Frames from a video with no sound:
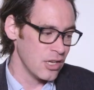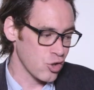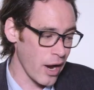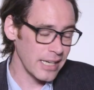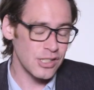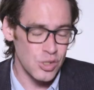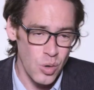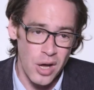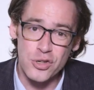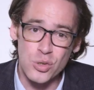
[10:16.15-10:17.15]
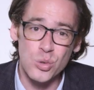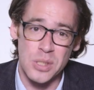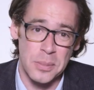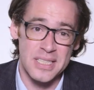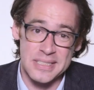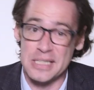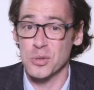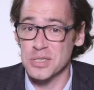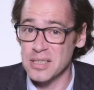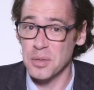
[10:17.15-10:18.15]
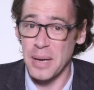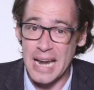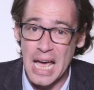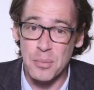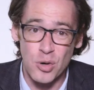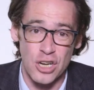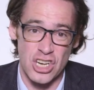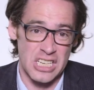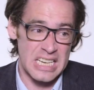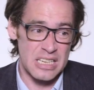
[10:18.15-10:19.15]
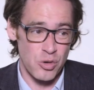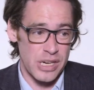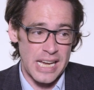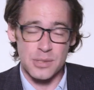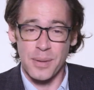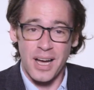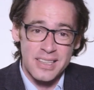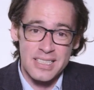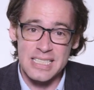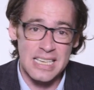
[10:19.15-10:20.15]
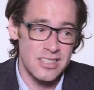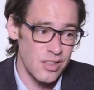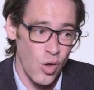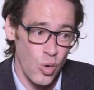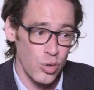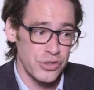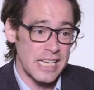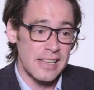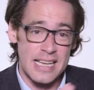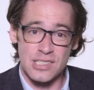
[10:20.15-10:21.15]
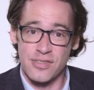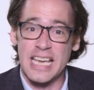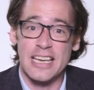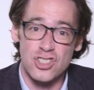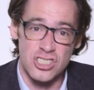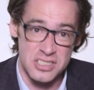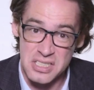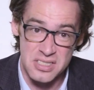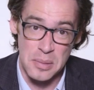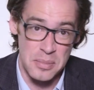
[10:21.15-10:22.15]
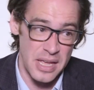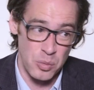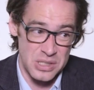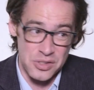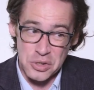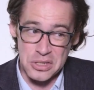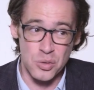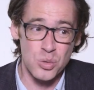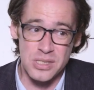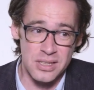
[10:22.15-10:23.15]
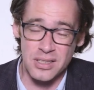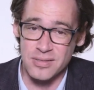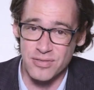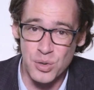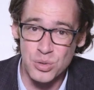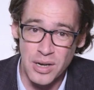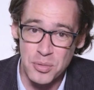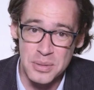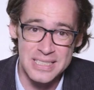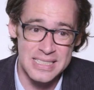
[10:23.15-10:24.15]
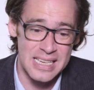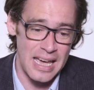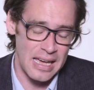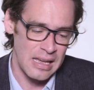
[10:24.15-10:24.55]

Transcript: Trying to undo some of the secrecy of the Manhattan Project. He creates behind the scenes the whole declassification system that we still use in the federal government today.